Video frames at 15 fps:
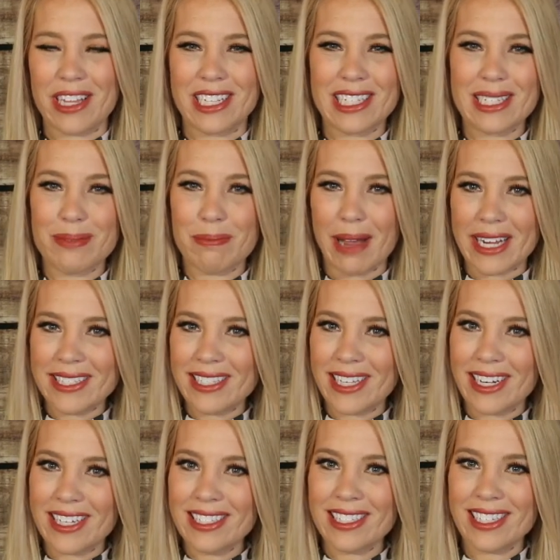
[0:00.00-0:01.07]
and
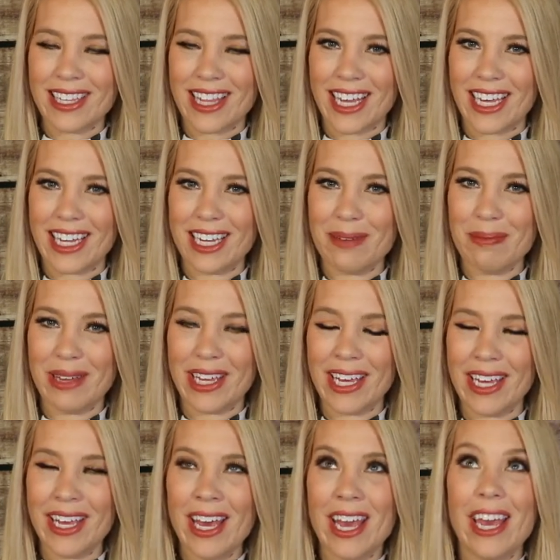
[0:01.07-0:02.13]
spiciness to the
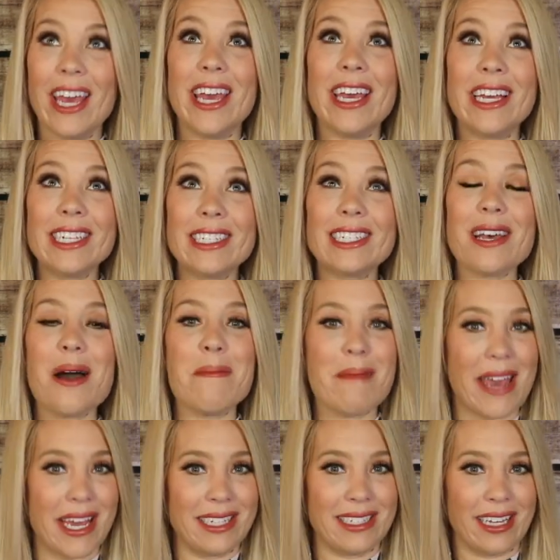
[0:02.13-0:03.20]
EDP is
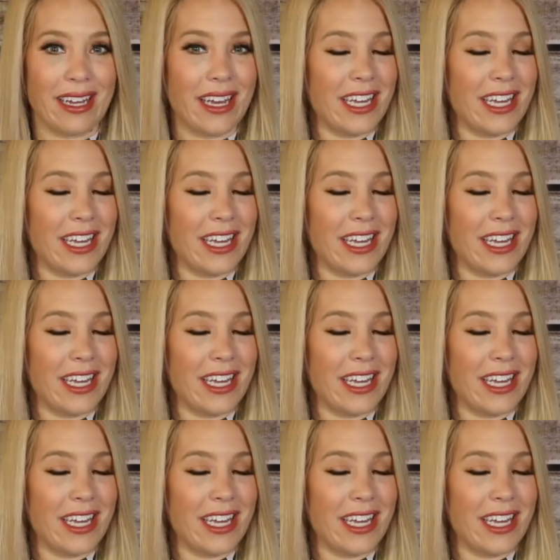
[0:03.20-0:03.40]
amazing.